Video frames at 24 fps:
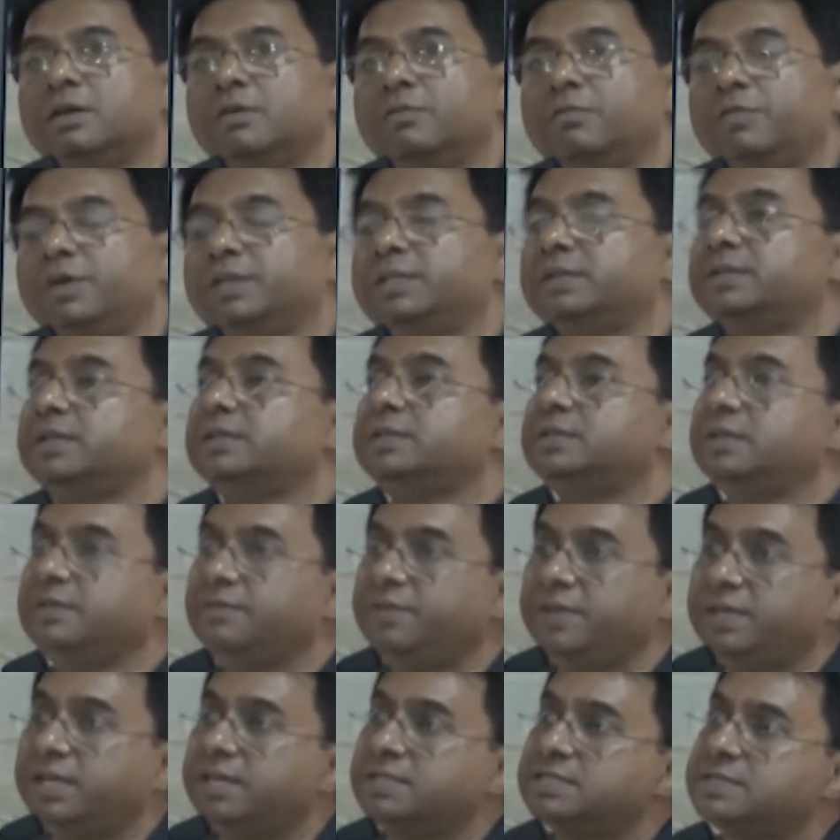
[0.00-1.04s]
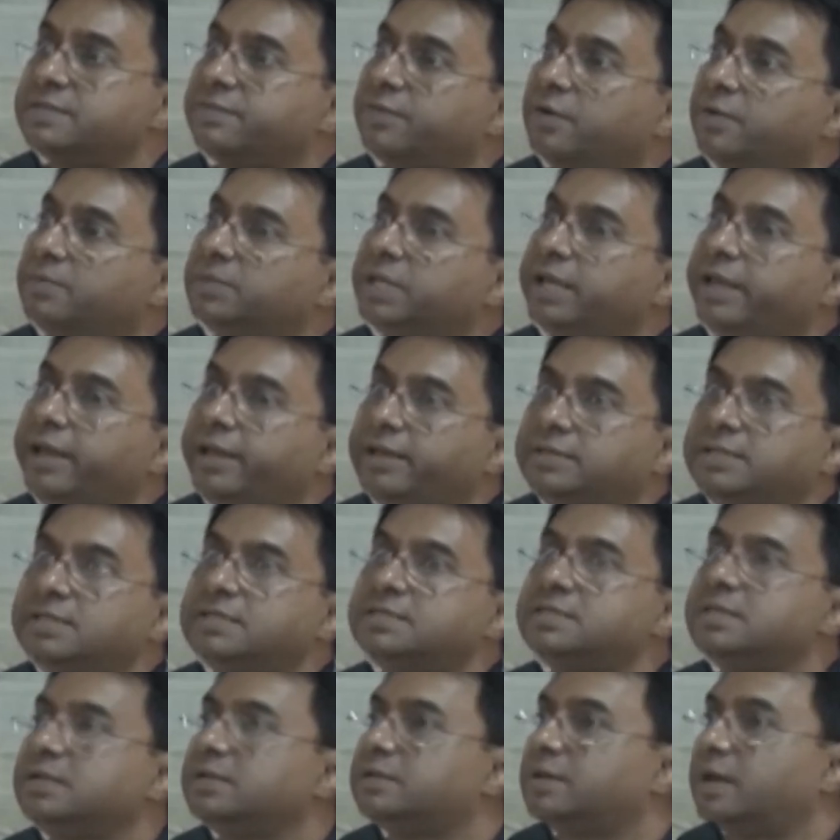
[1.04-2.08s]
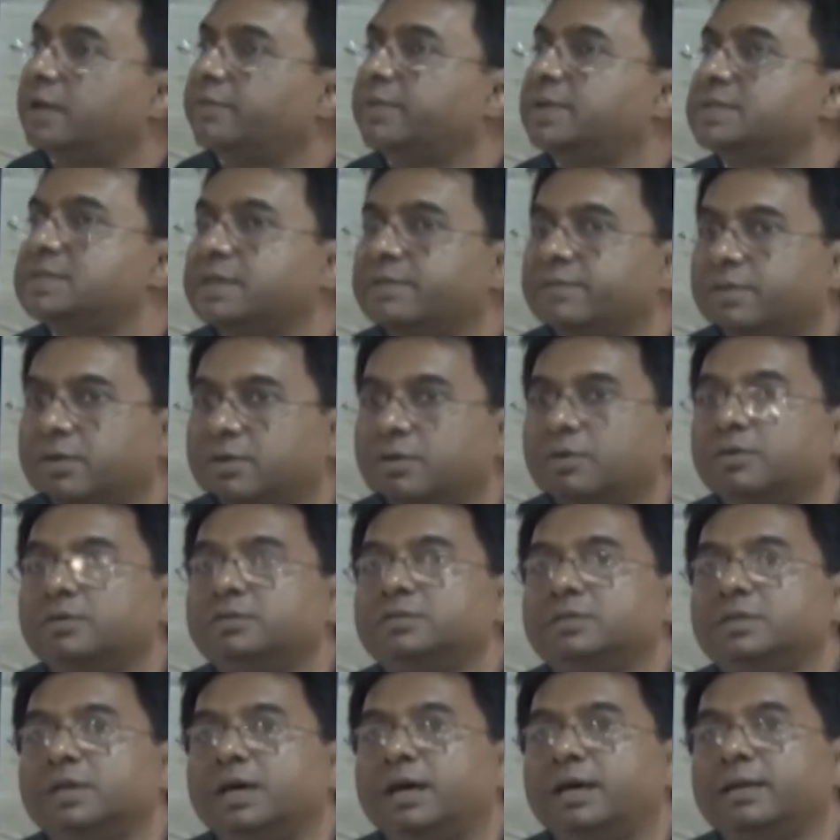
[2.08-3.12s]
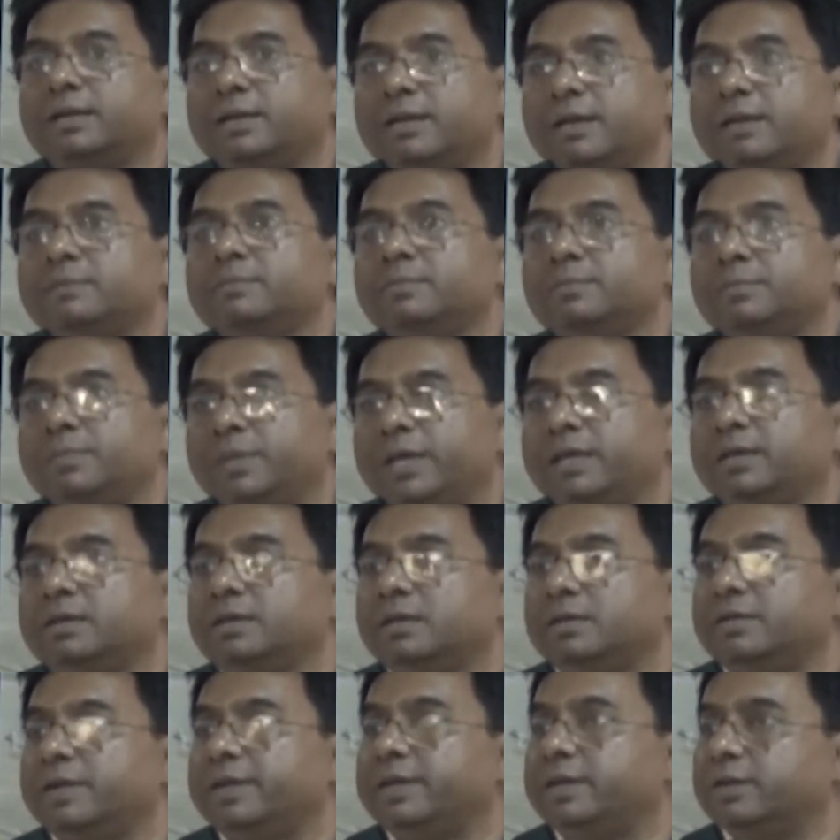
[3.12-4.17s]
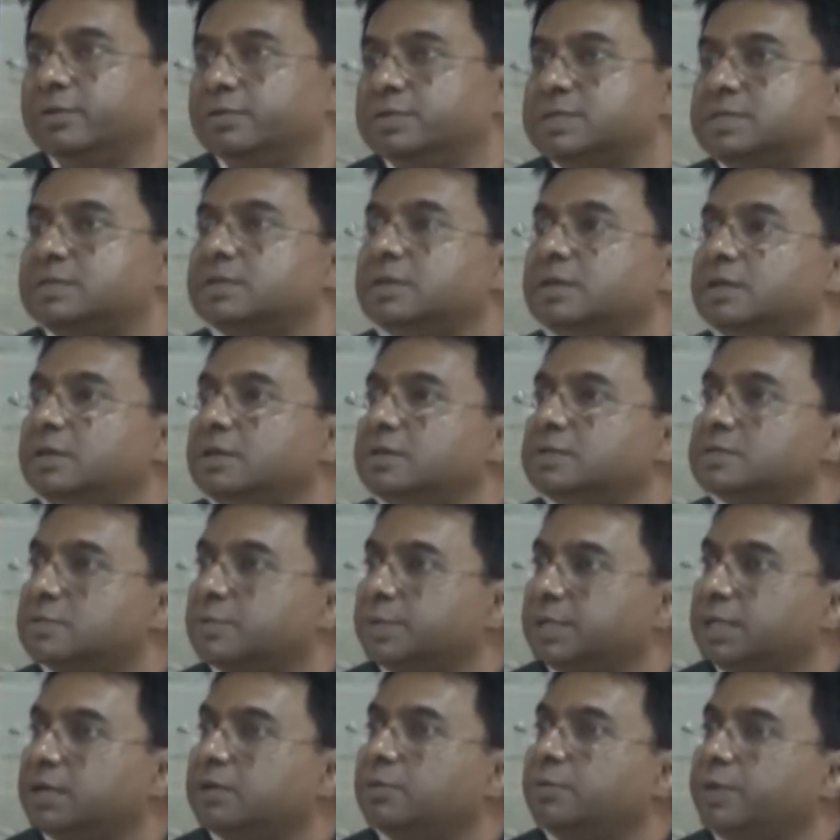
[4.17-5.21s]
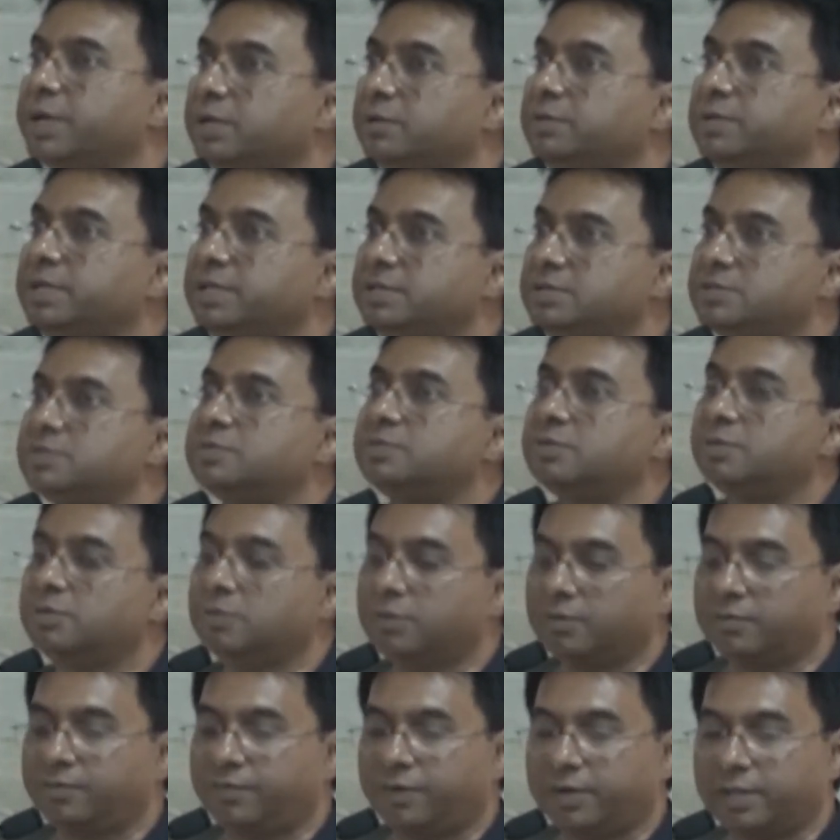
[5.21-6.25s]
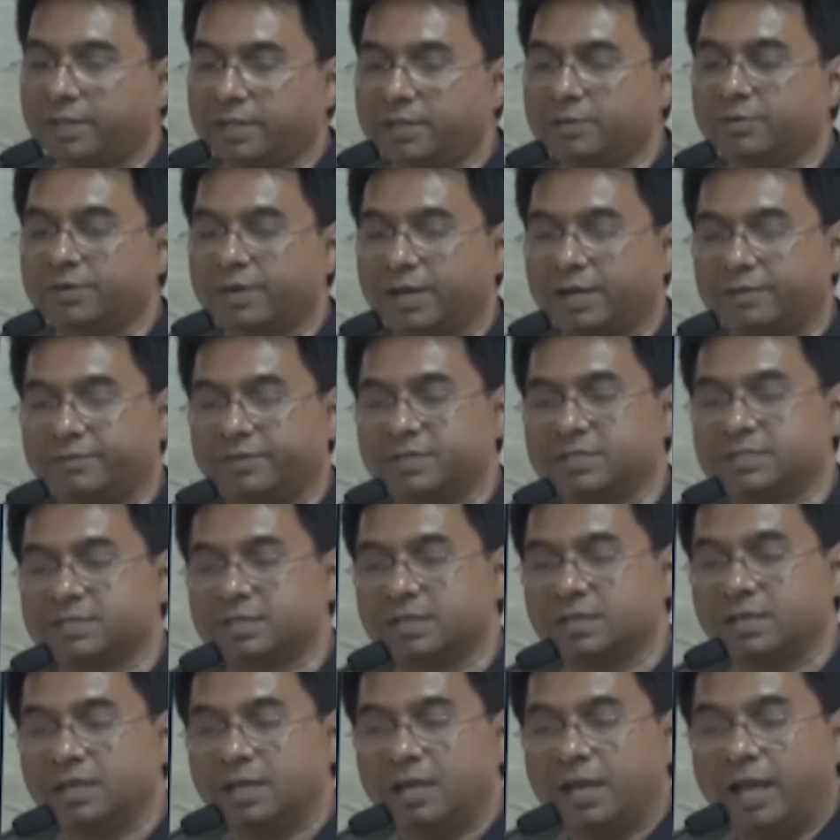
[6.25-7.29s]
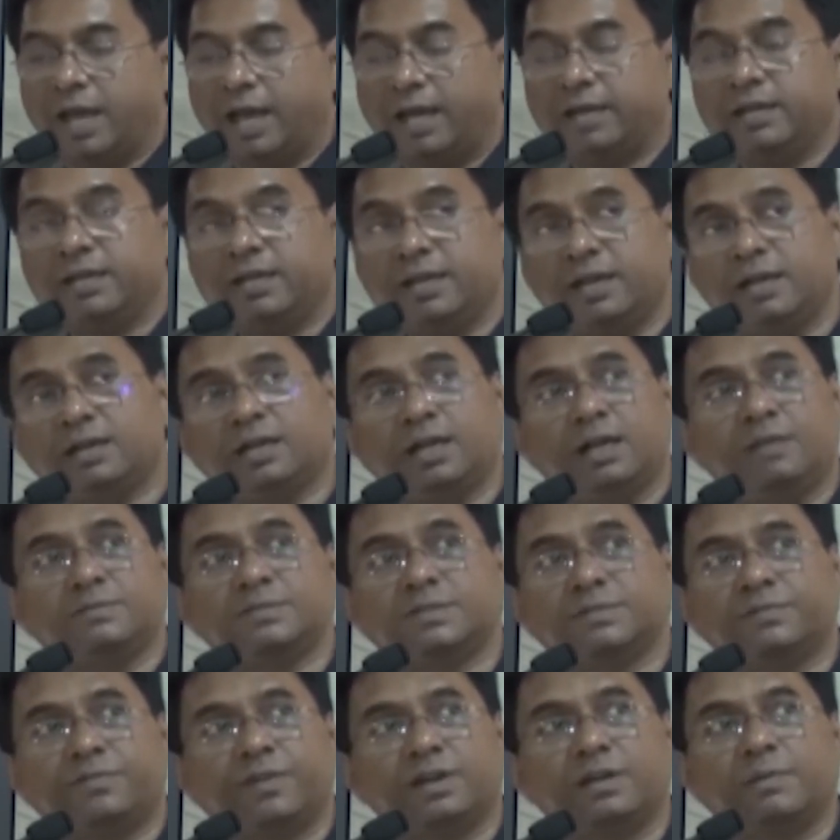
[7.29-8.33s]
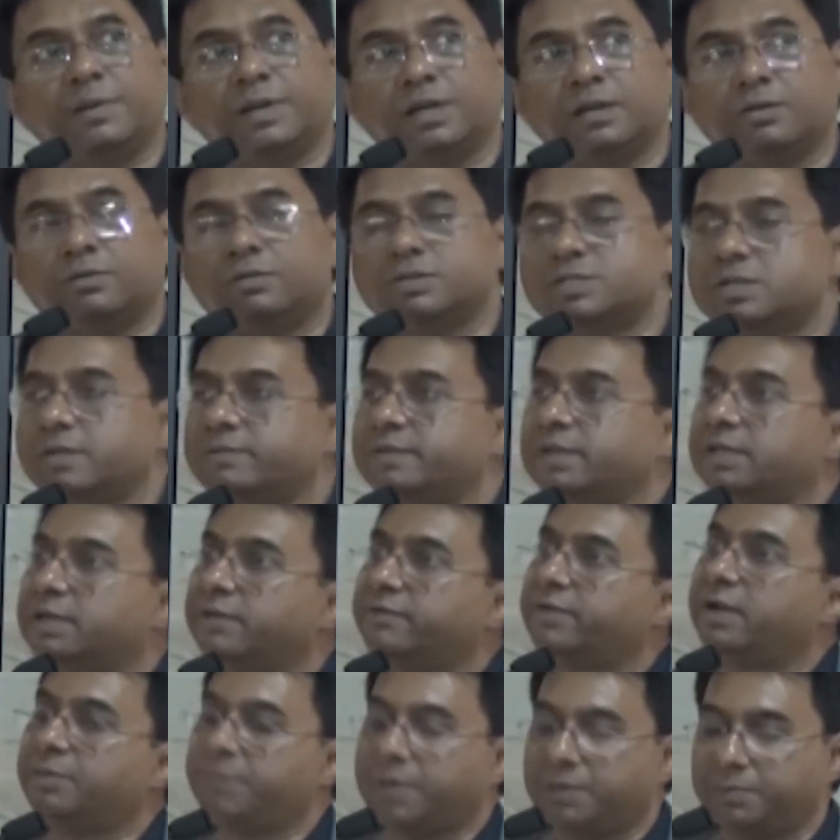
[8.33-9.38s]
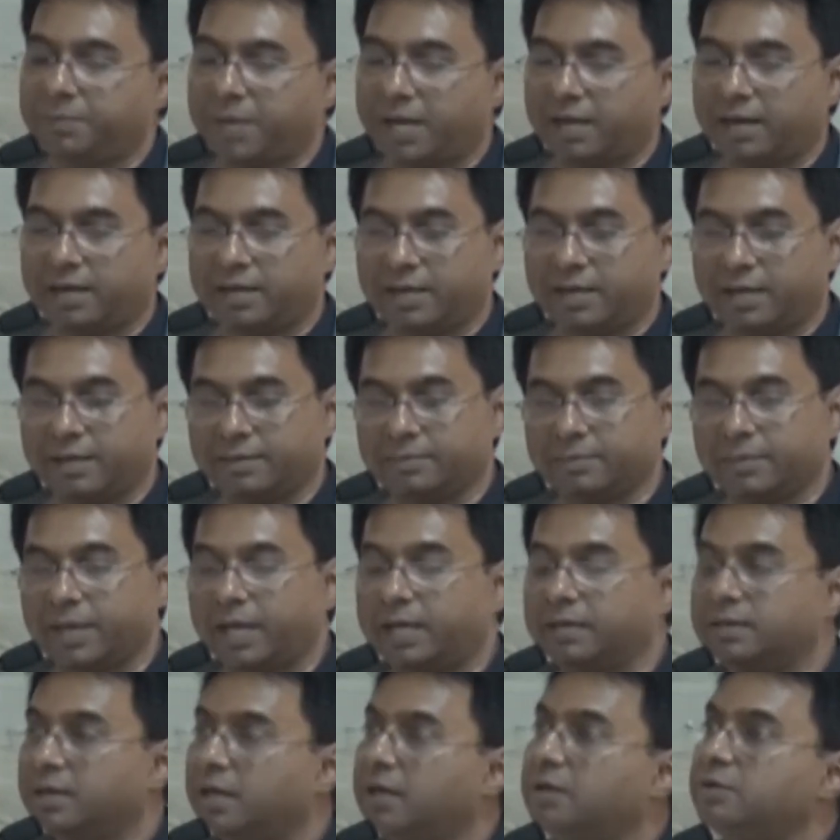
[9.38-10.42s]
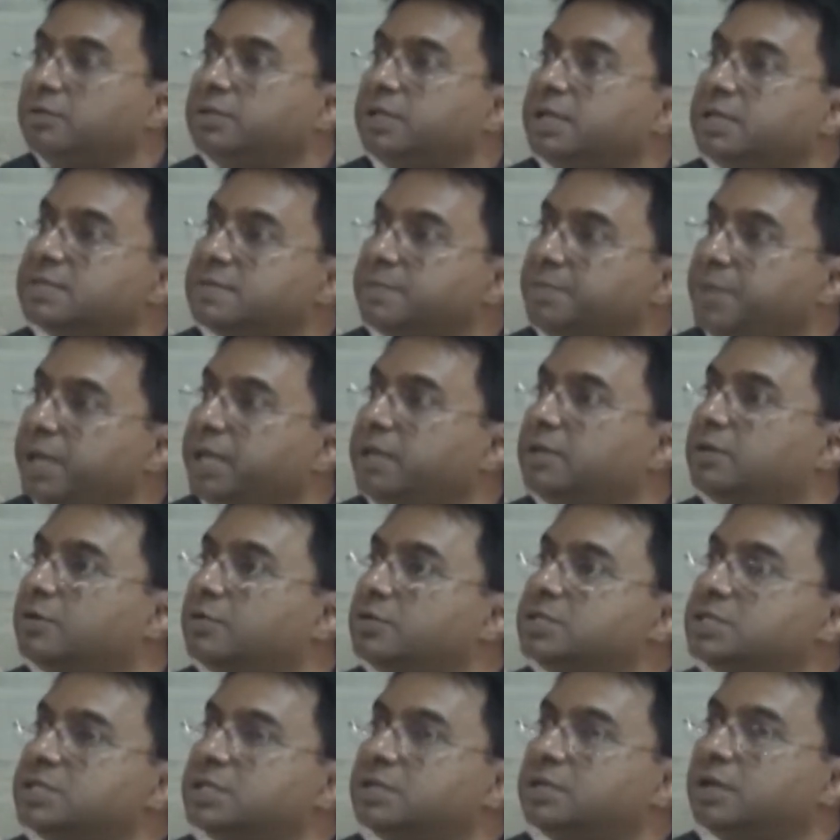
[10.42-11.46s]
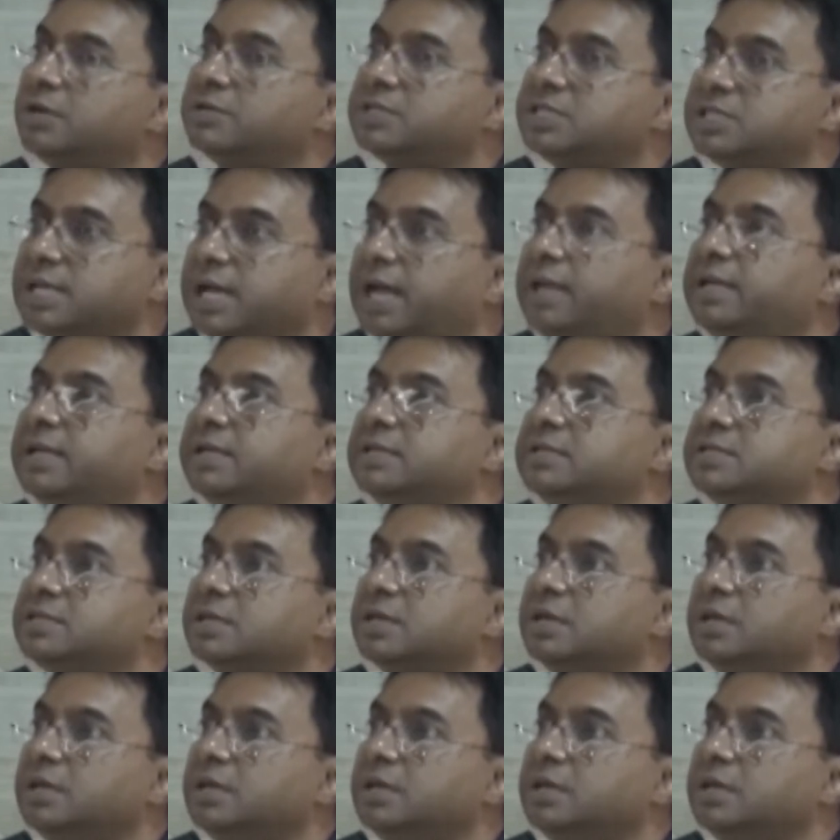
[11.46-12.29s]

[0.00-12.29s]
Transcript: whether the dividends from the existing drivers of growth are being reduced. So whether we need to look for new drivers. And here comes the fundamental question of the development paradigm. And now there is a big question or challenge